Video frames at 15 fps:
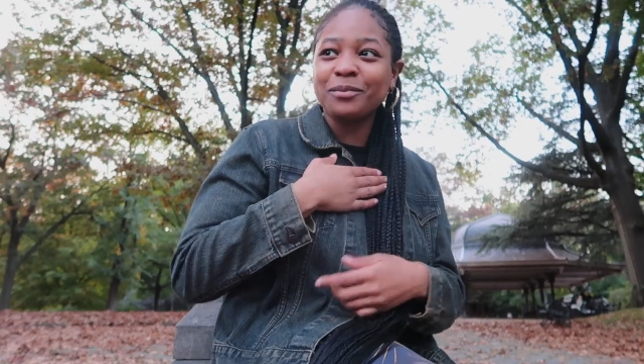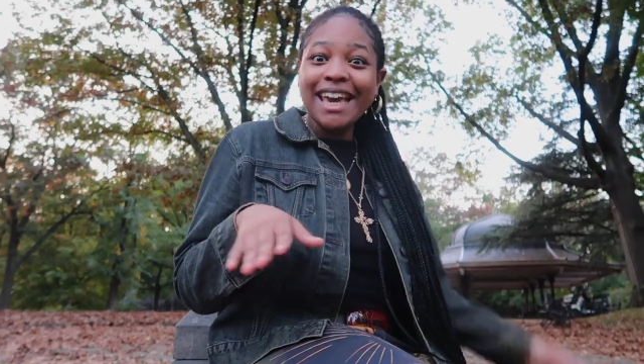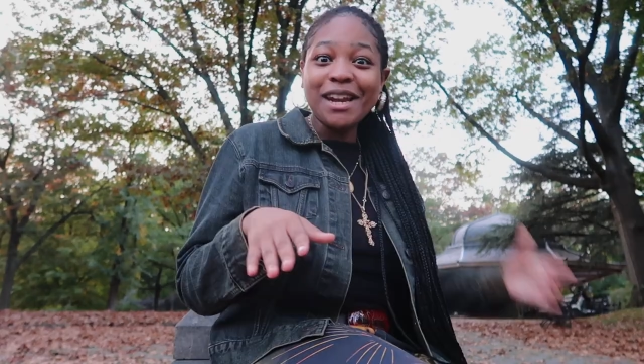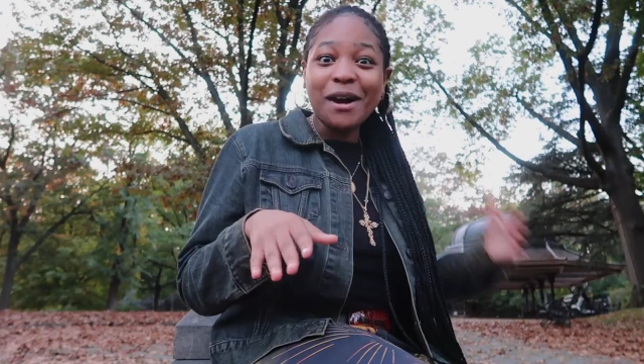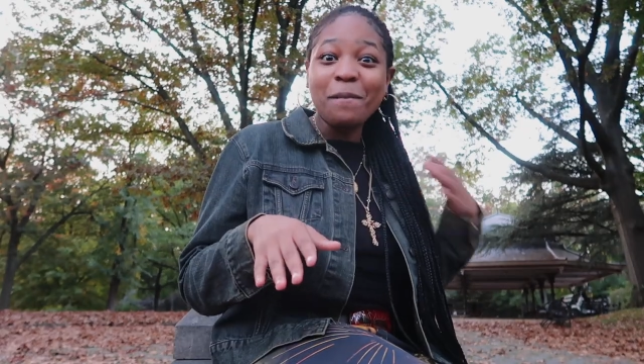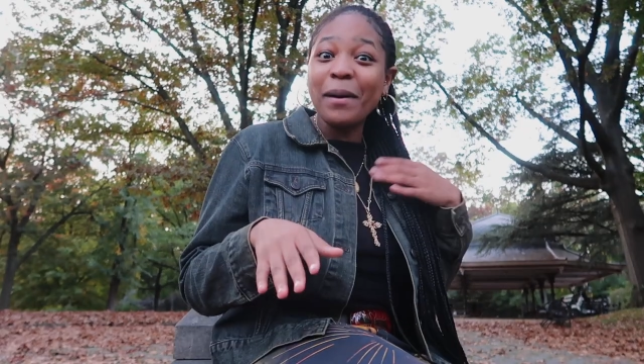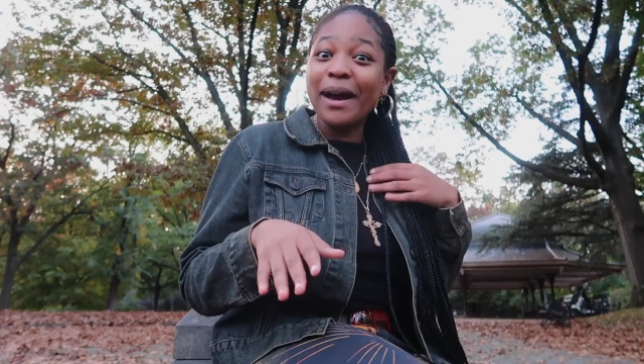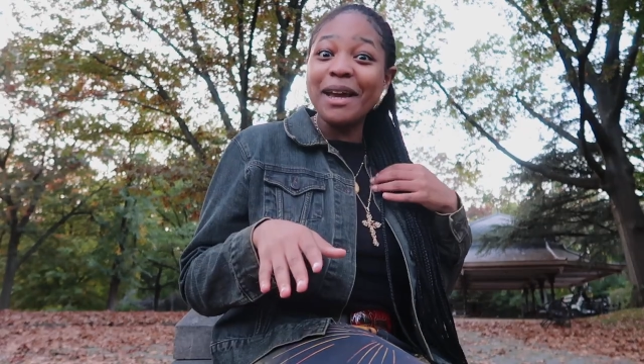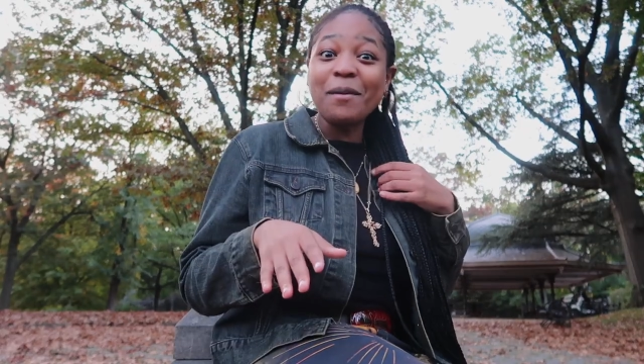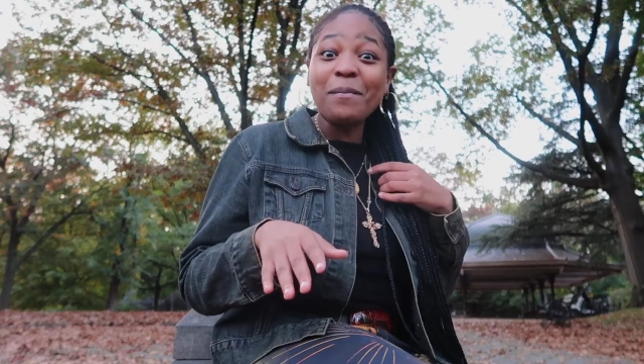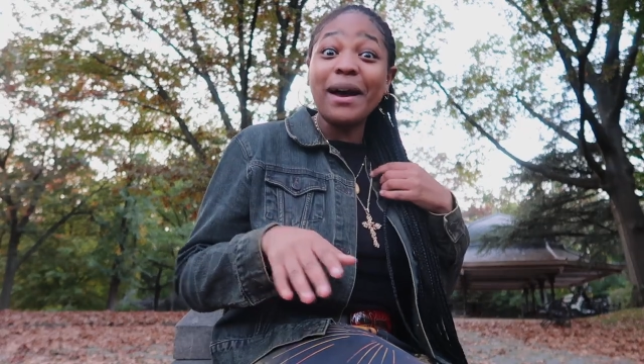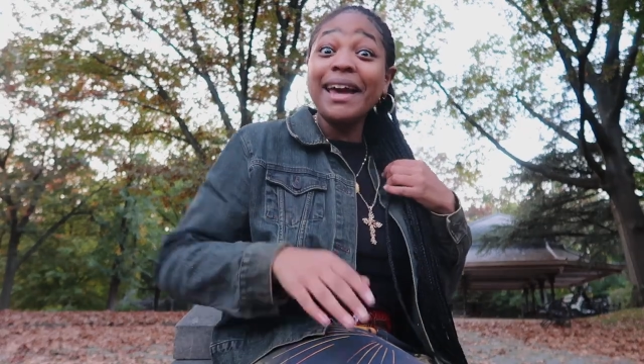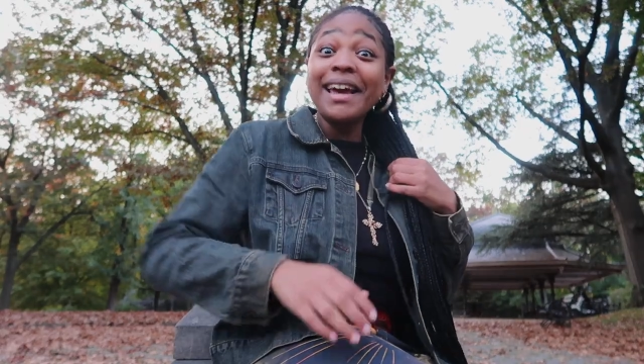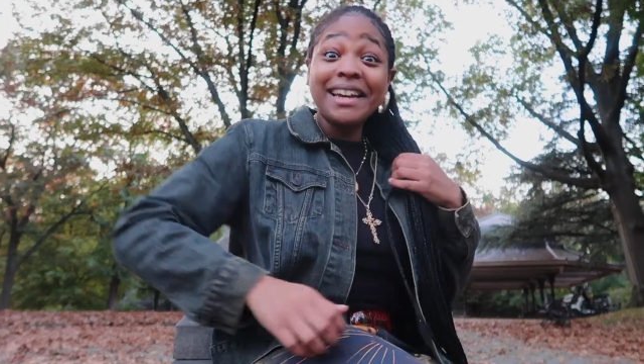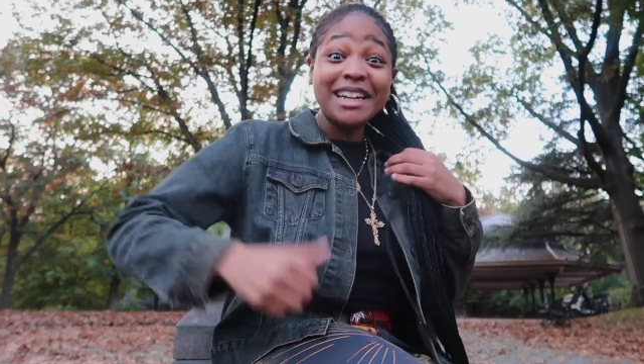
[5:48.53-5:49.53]
It don't bite. It don't
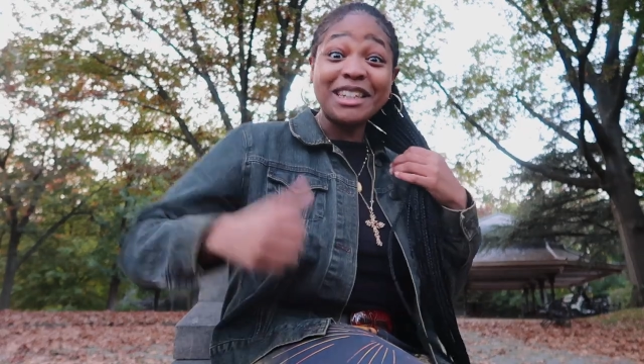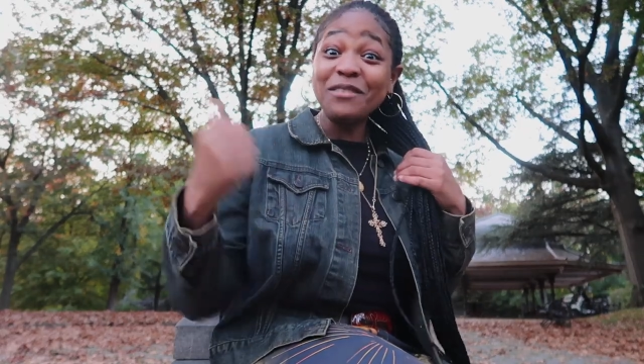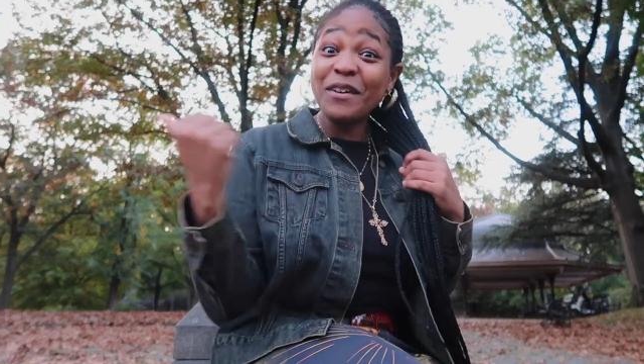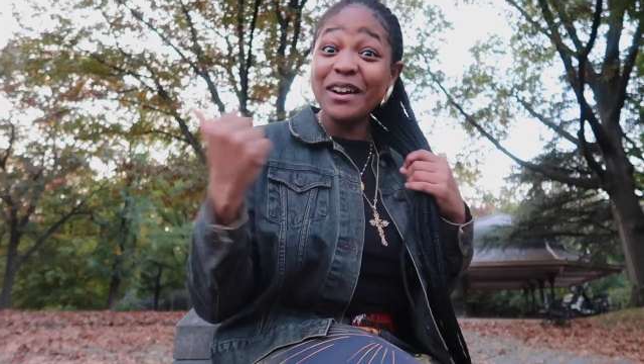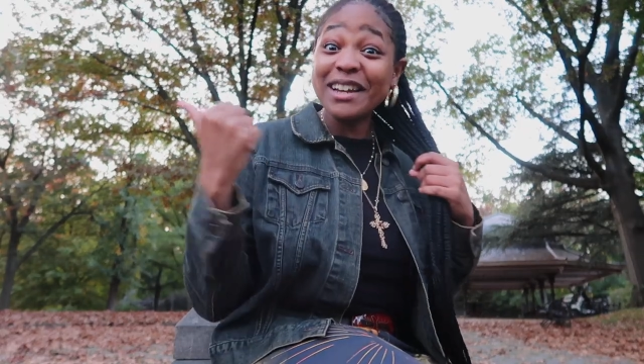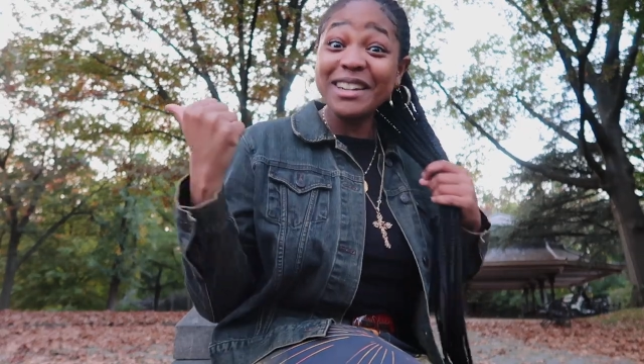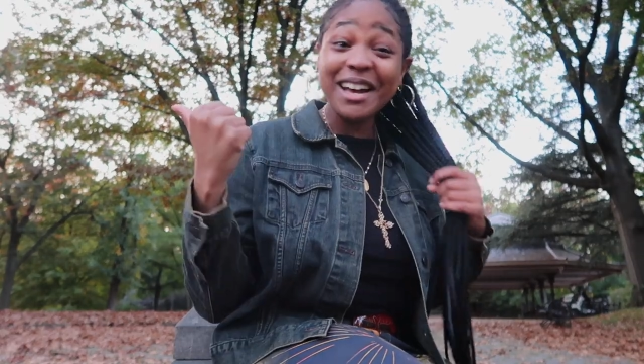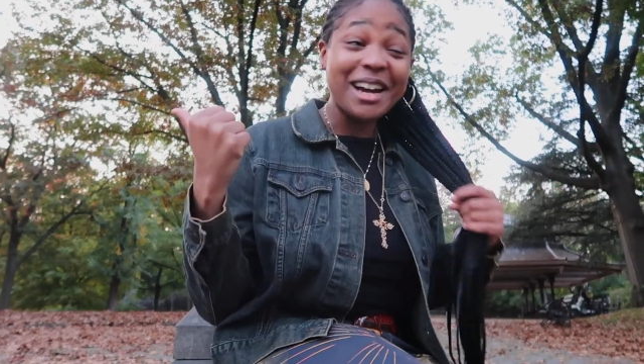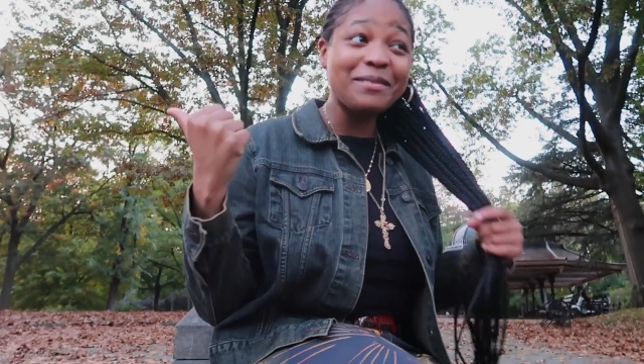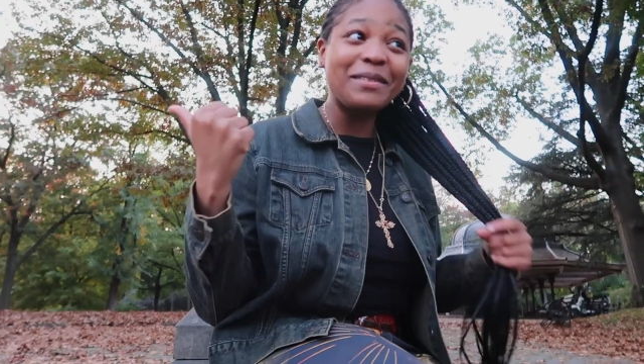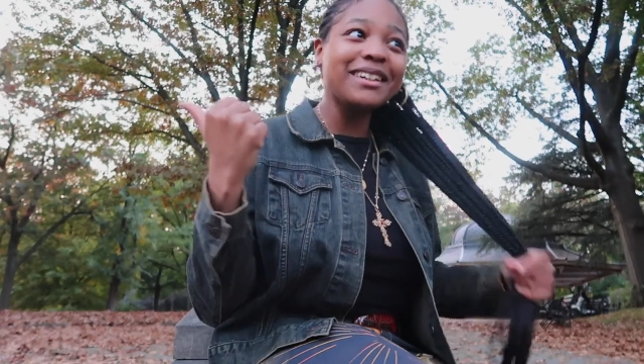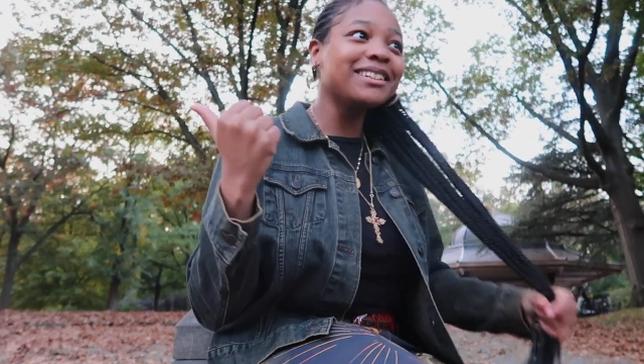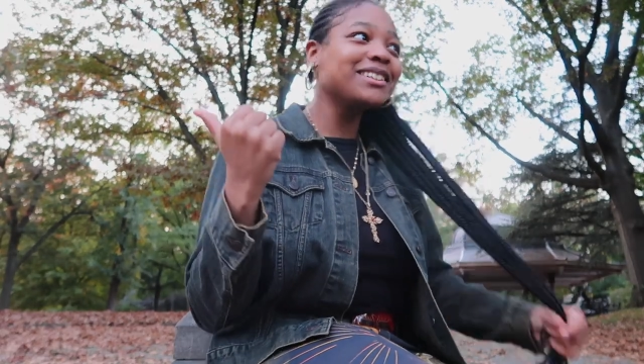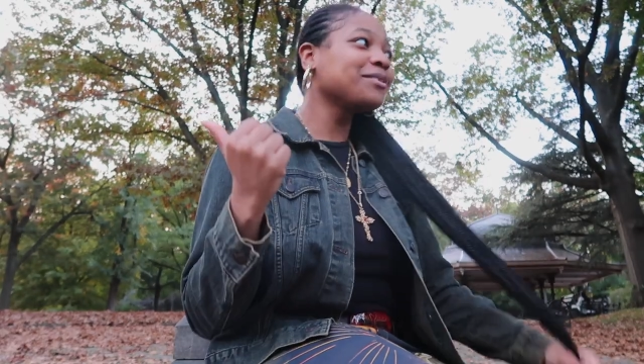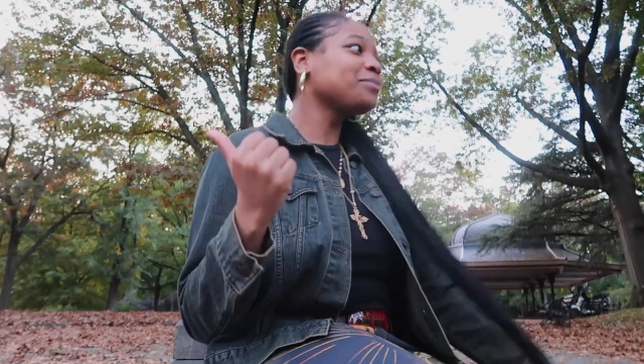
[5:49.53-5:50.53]
bite. Get your down,
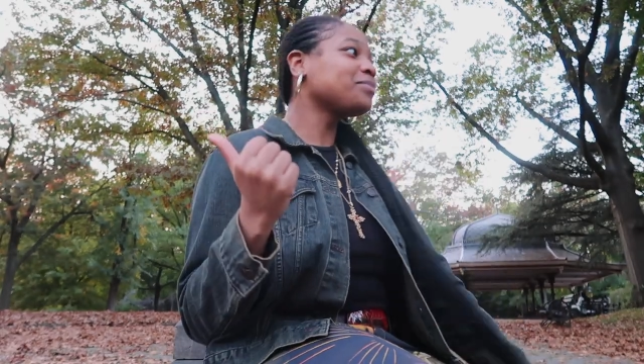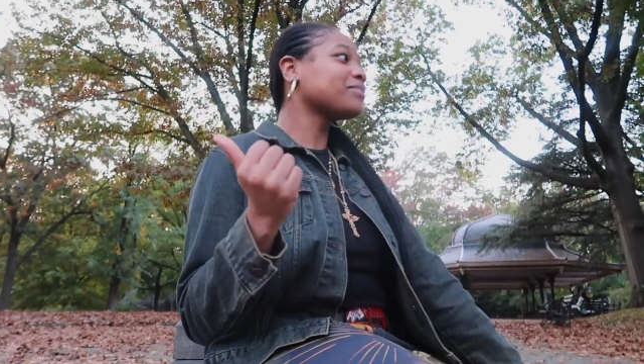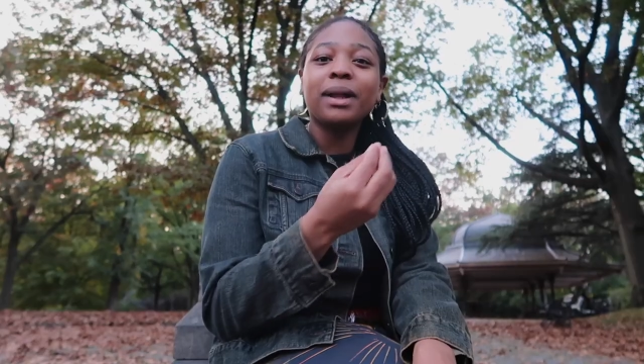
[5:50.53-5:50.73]
bitch.